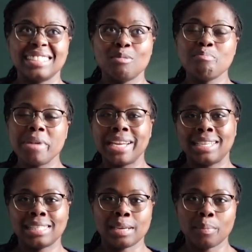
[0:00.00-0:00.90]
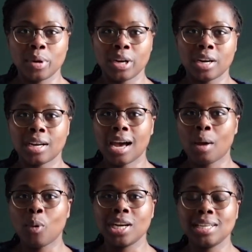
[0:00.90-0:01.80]
mid-December. I
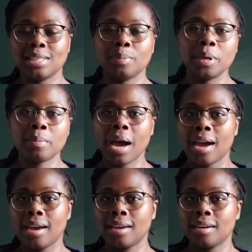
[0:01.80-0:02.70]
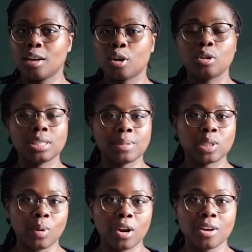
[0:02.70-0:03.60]
wanted it to be my Christmas
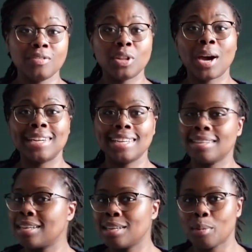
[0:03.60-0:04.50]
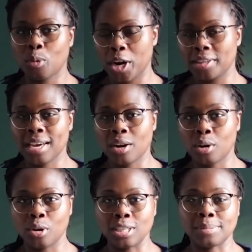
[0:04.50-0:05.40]
sweater, even though I didn't end up wearing that
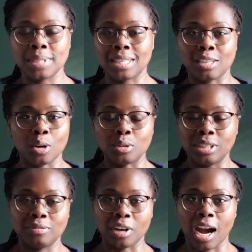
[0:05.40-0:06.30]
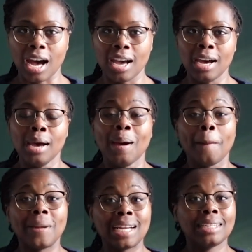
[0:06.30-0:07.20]
on Christmas. I totally forgot,
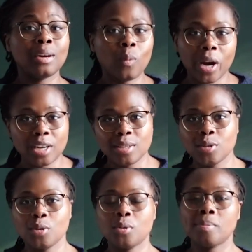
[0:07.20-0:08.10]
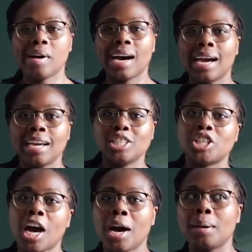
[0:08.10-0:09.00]
but I did wear it to my
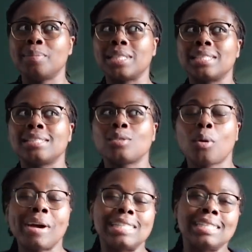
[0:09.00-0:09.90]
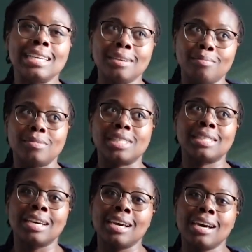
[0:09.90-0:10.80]
job's or my
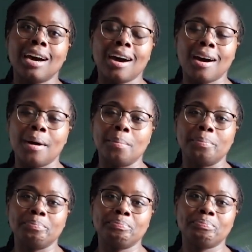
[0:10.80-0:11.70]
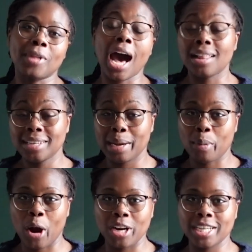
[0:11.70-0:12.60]
team's holiday
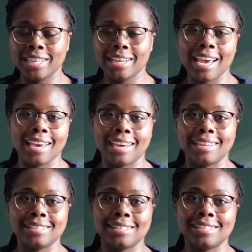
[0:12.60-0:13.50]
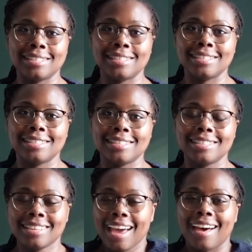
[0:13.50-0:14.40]
party, and
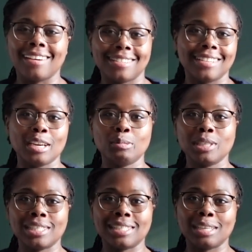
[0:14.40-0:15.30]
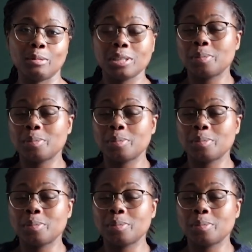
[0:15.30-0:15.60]
yeah, it was